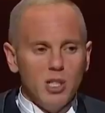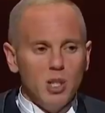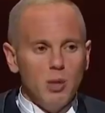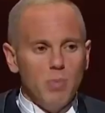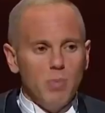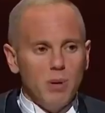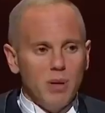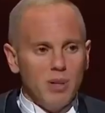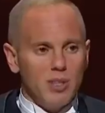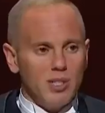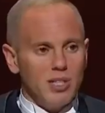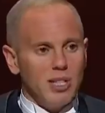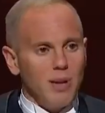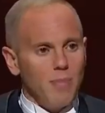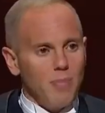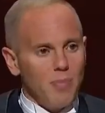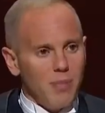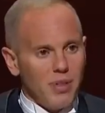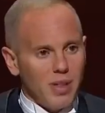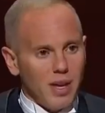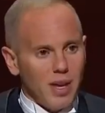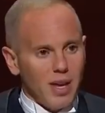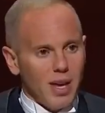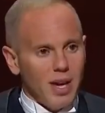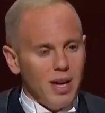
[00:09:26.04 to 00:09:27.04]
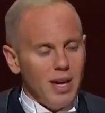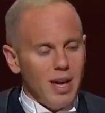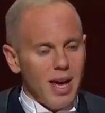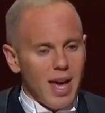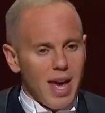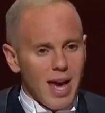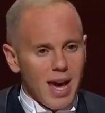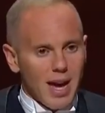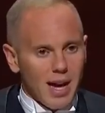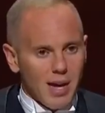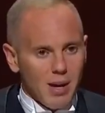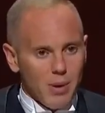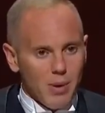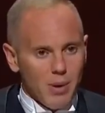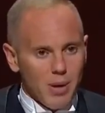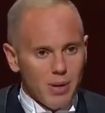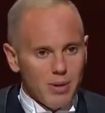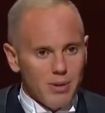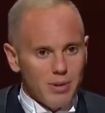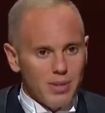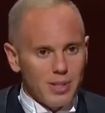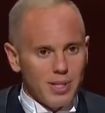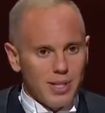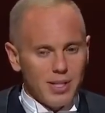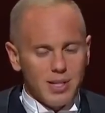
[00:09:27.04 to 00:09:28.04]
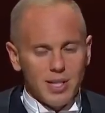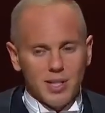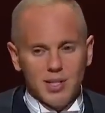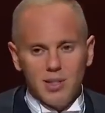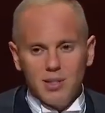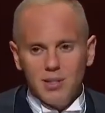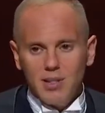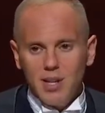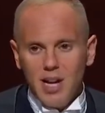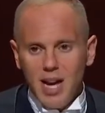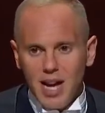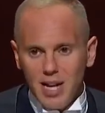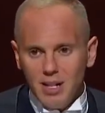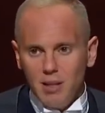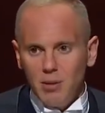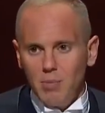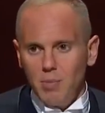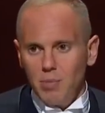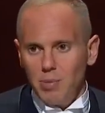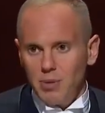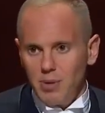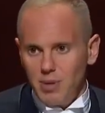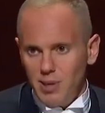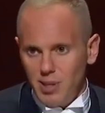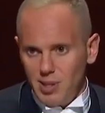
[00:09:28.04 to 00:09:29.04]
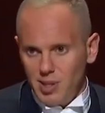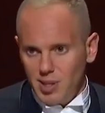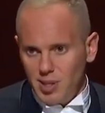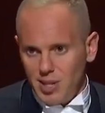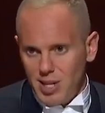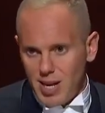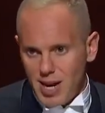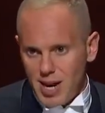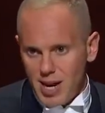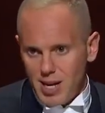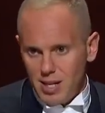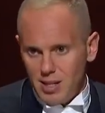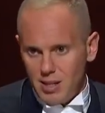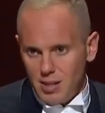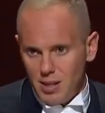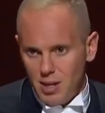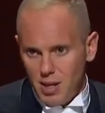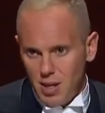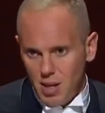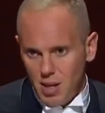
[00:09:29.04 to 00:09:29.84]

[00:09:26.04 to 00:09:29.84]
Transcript: because you put something in air quotes, it doesn't help. Do you understand?